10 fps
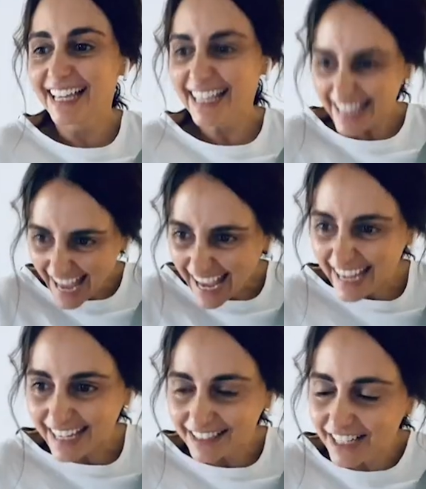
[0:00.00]
Yeah.
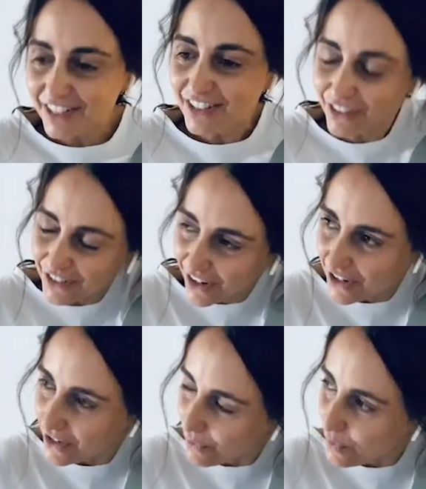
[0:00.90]
I don't
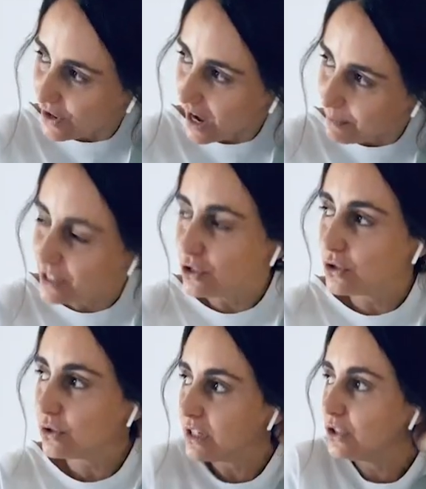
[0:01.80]
know. Well, I mean,
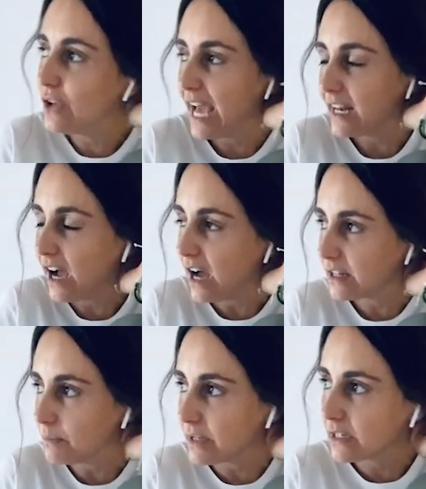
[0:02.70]
you had it harder
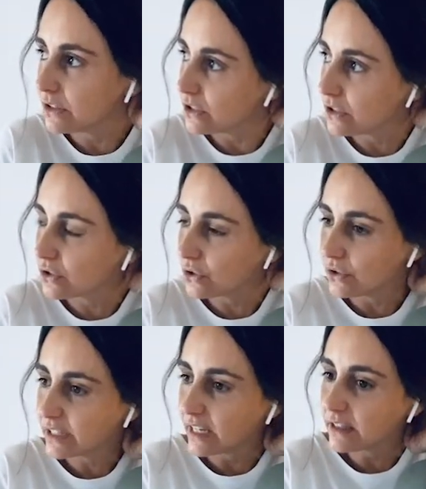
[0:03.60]
than me because you did two
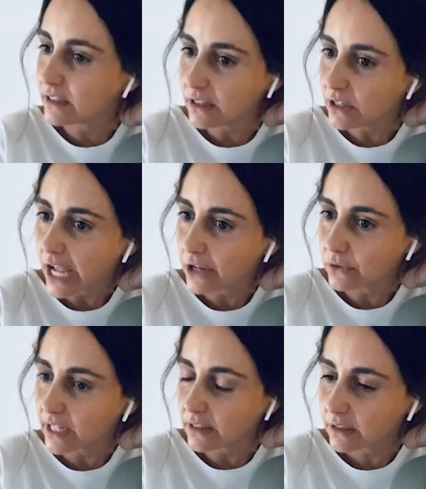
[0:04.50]
seasons and you had all
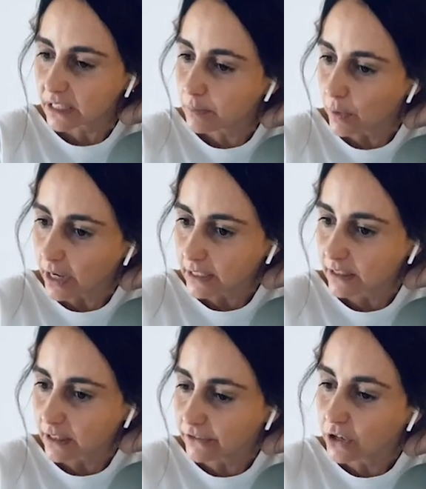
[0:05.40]
that spider
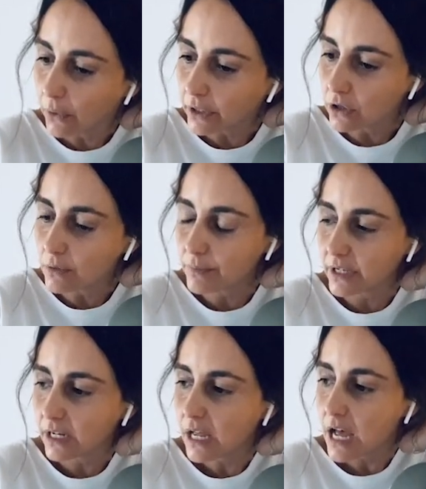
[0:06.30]
stuff going on. But
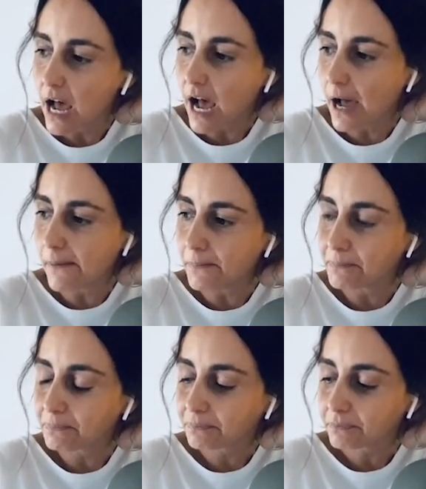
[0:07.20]

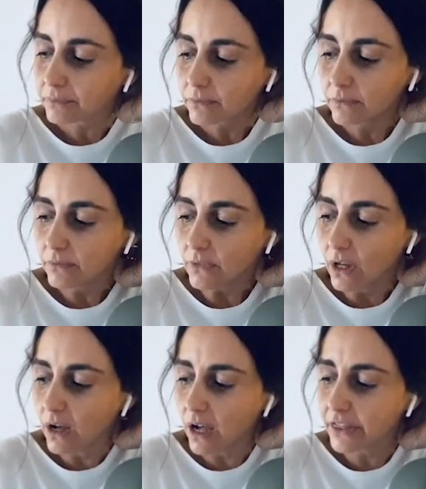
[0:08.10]

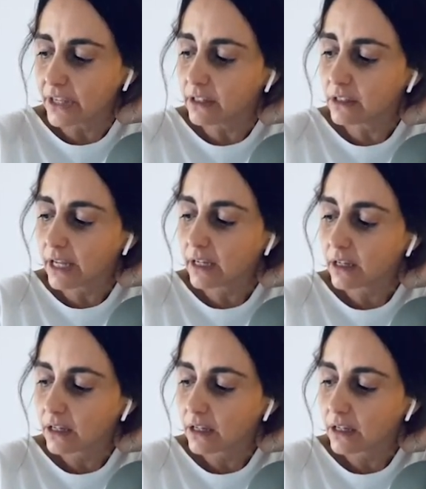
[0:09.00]
I think like